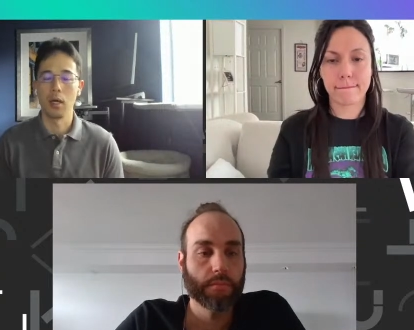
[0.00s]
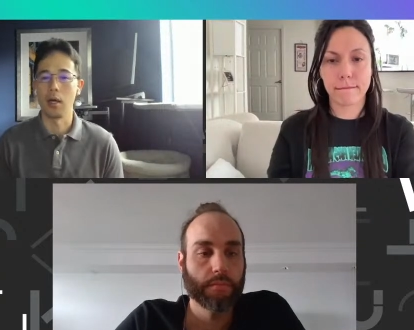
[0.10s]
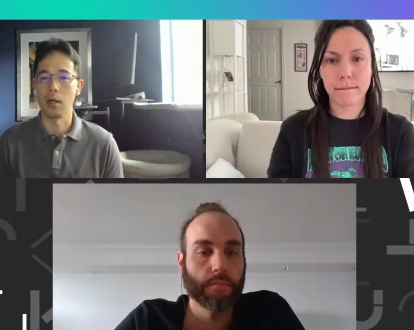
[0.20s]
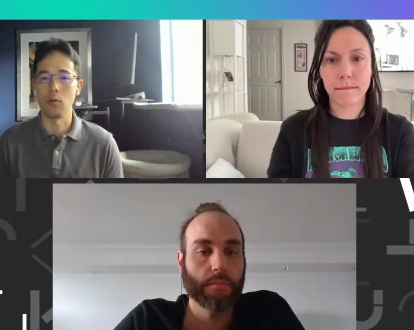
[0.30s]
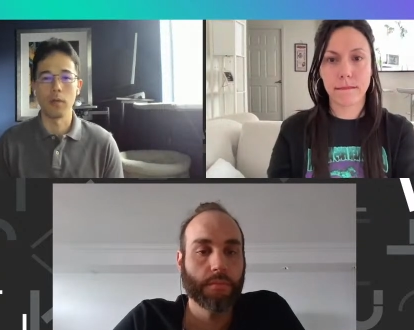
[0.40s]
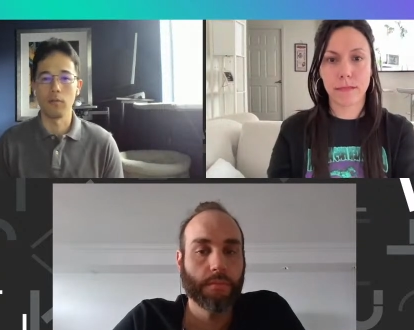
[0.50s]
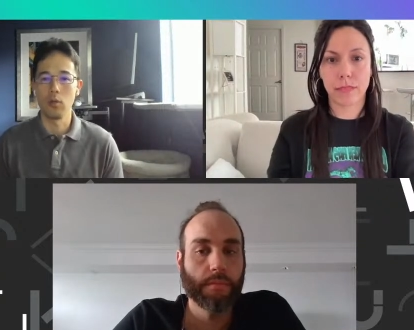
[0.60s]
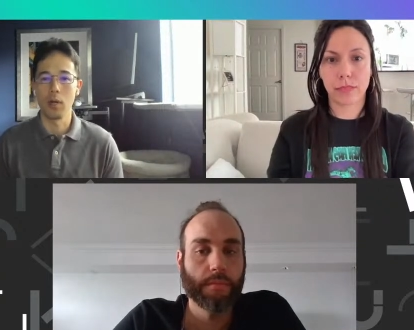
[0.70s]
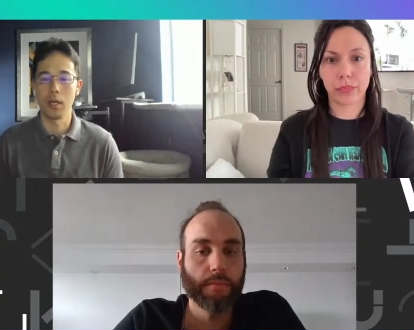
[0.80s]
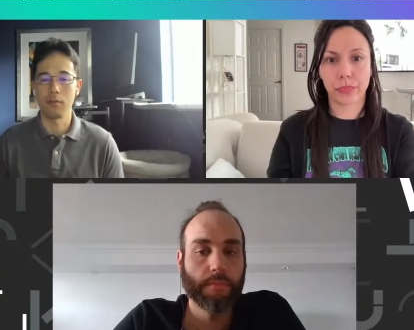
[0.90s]
Speaker 1: and we have
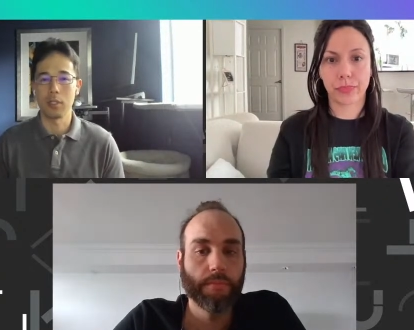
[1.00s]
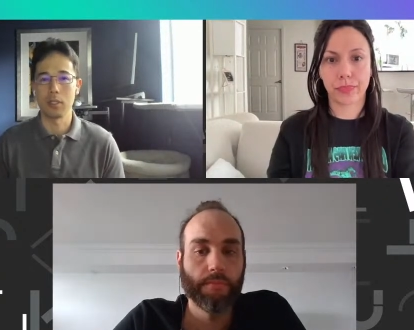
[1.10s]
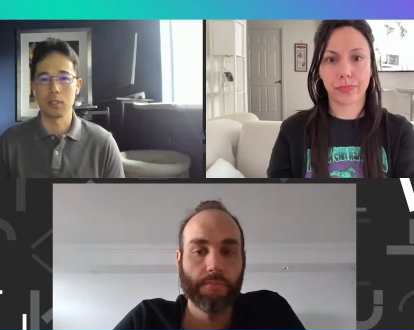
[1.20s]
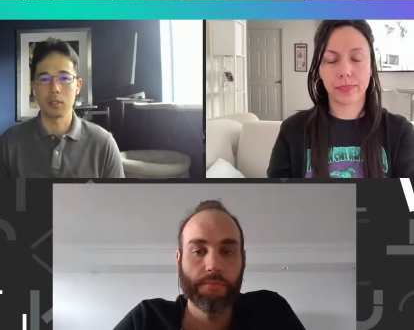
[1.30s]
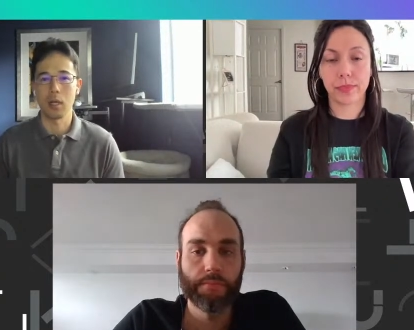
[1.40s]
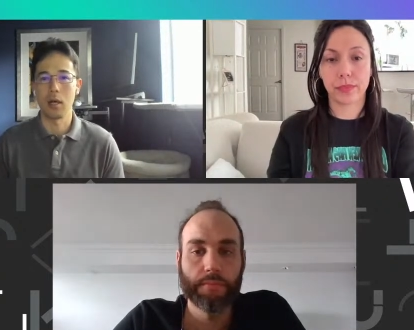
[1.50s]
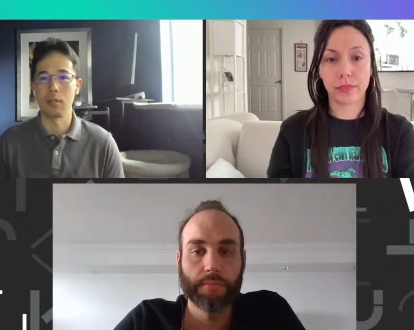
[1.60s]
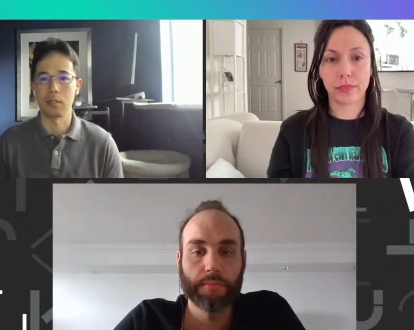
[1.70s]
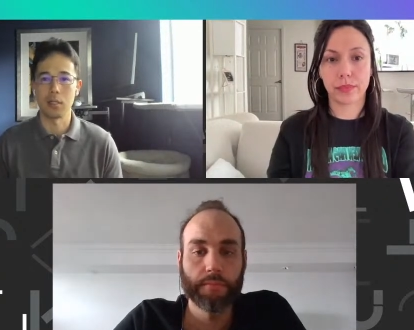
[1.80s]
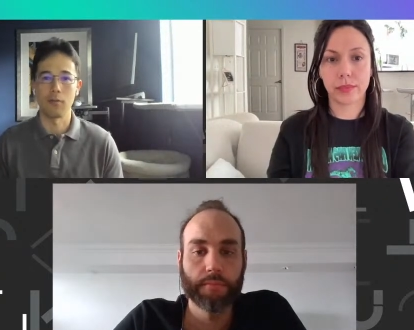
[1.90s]
new
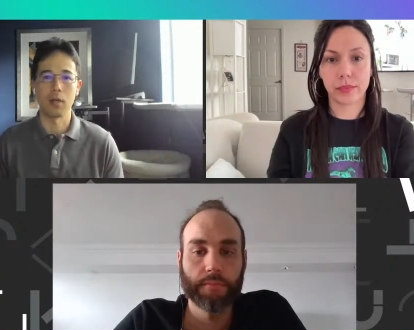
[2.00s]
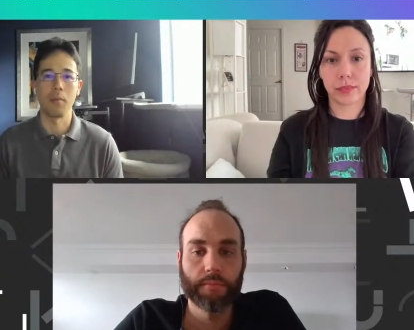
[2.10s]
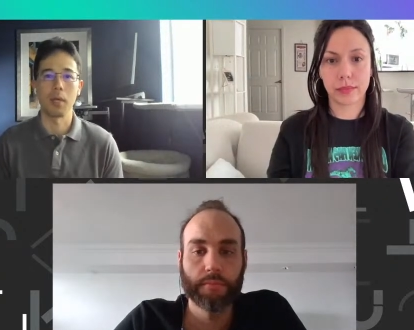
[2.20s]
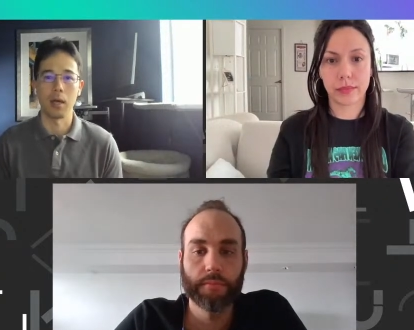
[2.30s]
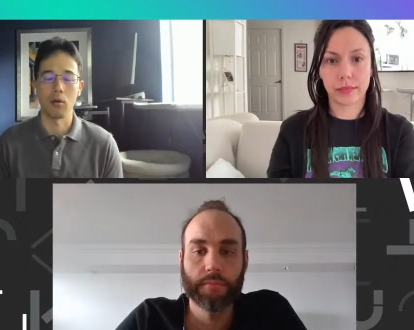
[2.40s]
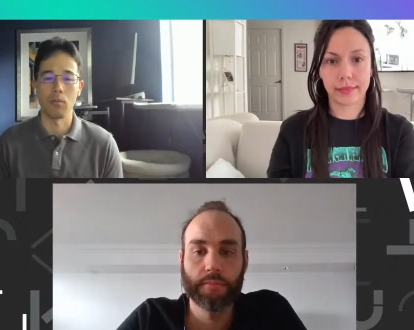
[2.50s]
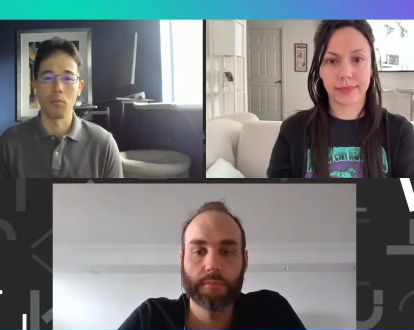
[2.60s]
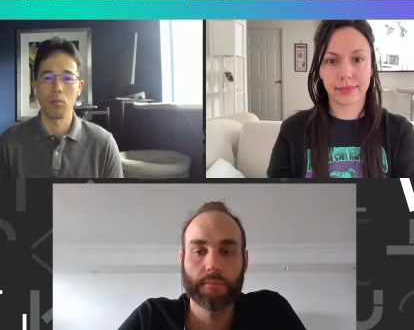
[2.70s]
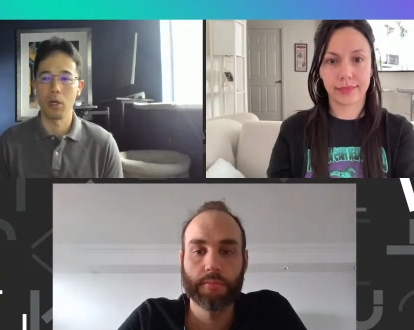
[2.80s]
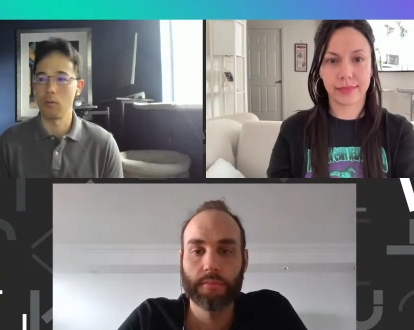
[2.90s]
NFT stuff coming out
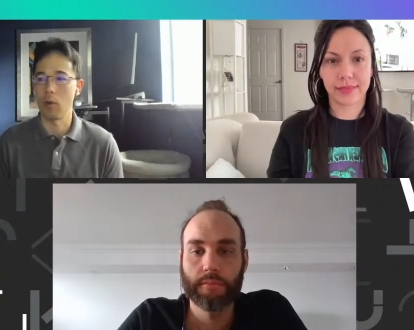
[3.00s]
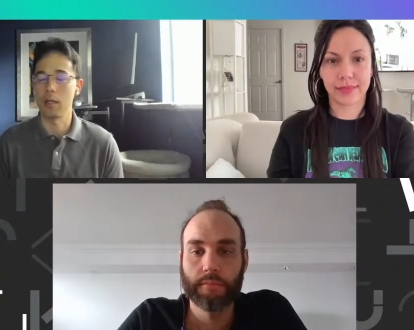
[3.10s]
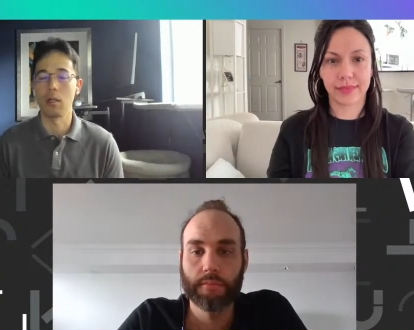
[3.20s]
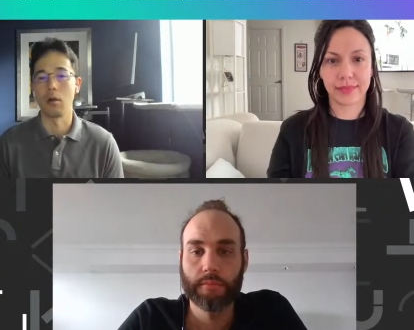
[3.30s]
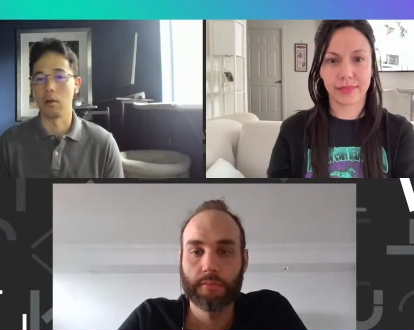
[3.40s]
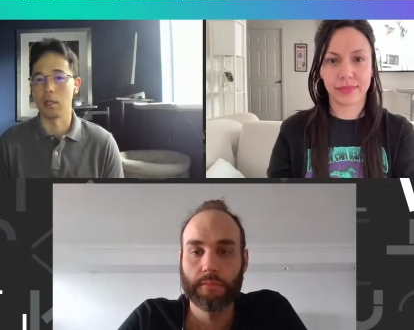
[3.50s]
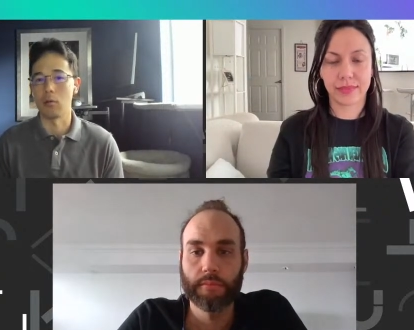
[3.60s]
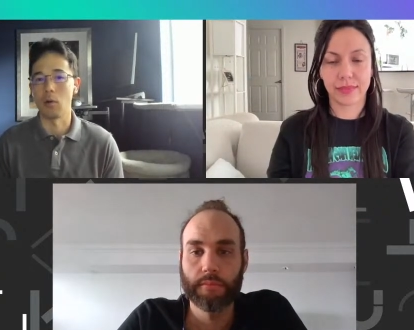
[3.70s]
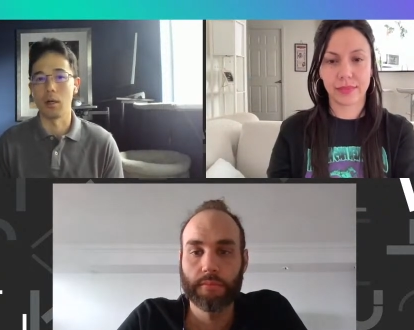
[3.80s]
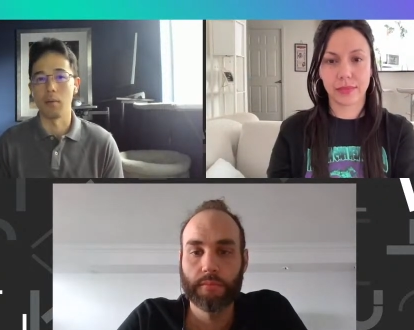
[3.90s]
pretty
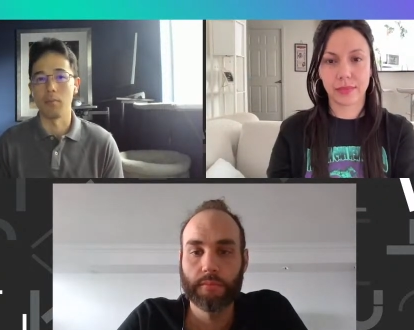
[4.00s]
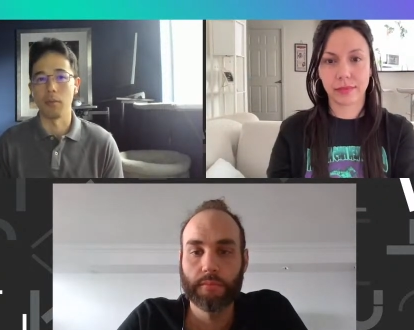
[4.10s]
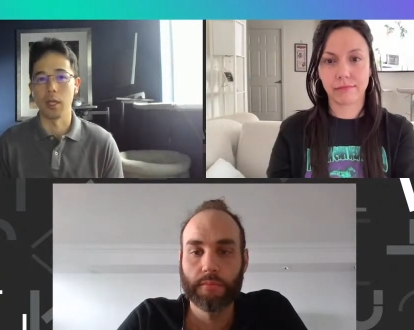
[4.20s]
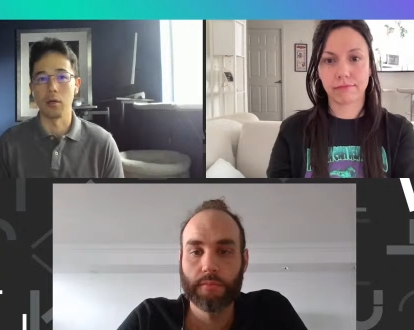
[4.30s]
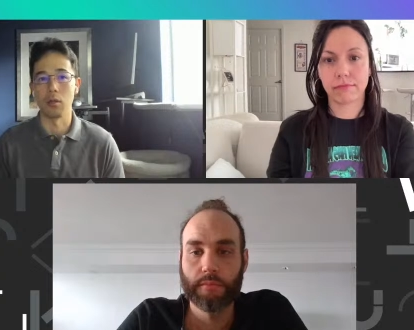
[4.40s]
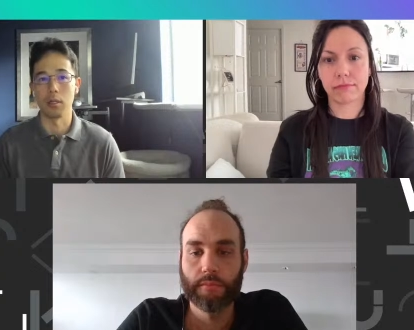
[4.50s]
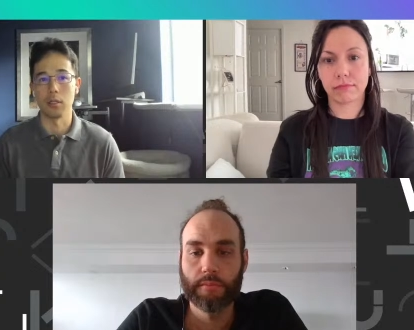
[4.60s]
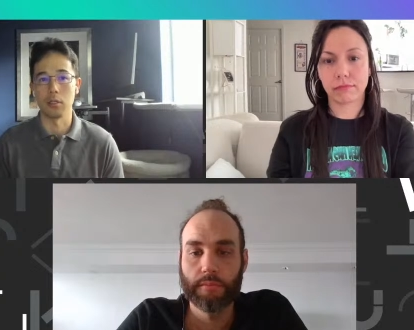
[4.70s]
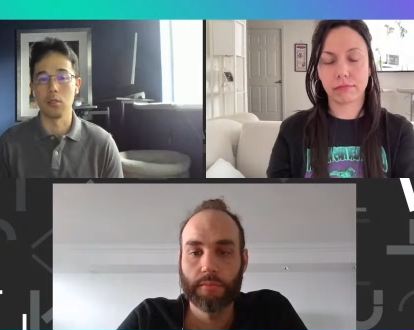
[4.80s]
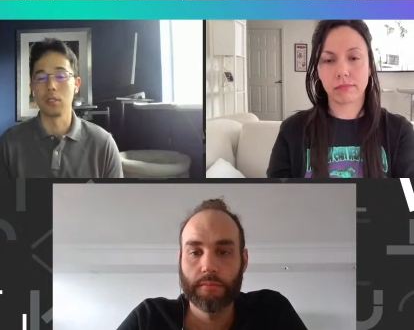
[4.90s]
regularly that
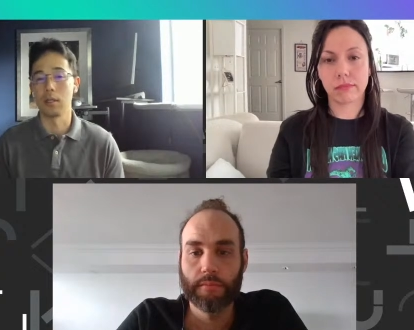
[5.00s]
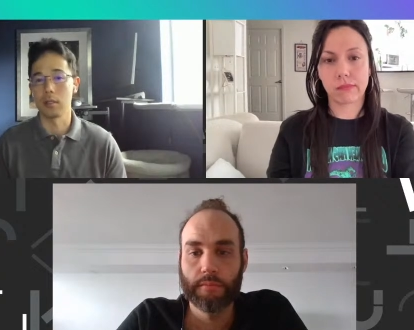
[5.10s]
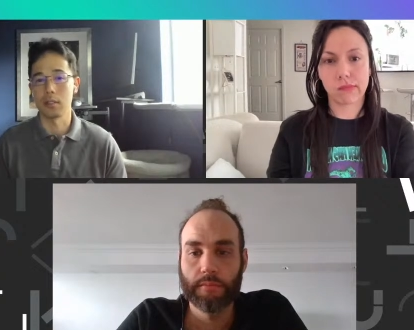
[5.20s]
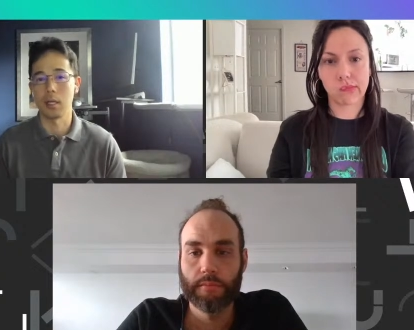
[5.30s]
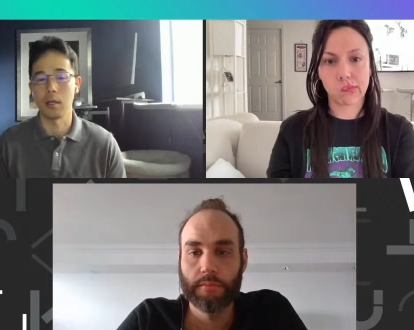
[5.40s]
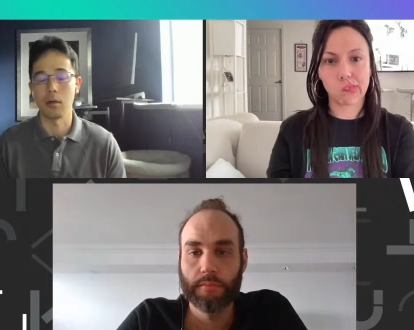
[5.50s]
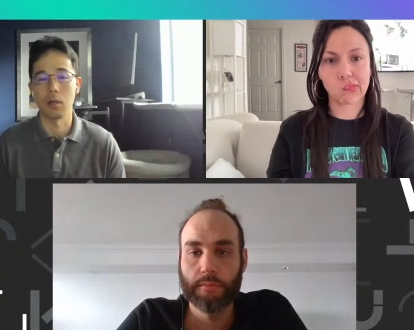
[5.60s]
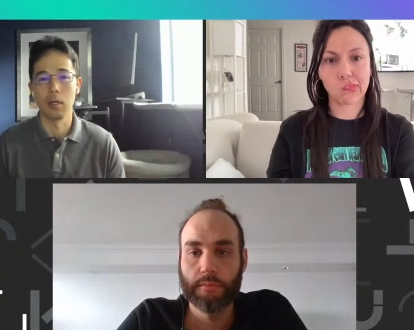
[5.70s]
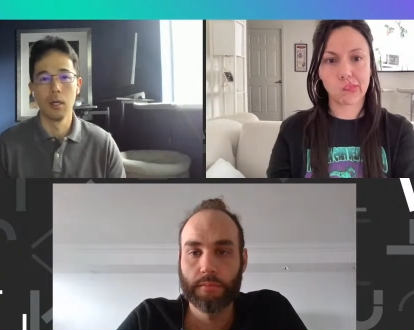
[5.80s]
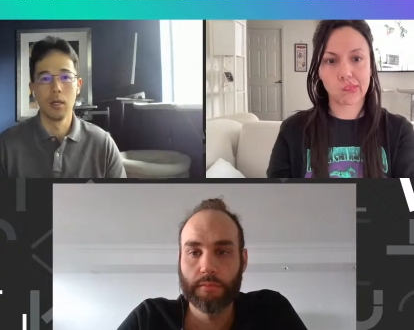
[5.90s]
is using the
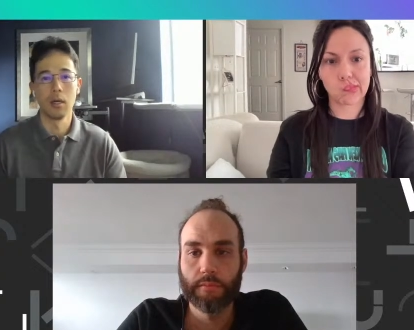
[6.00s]
standard.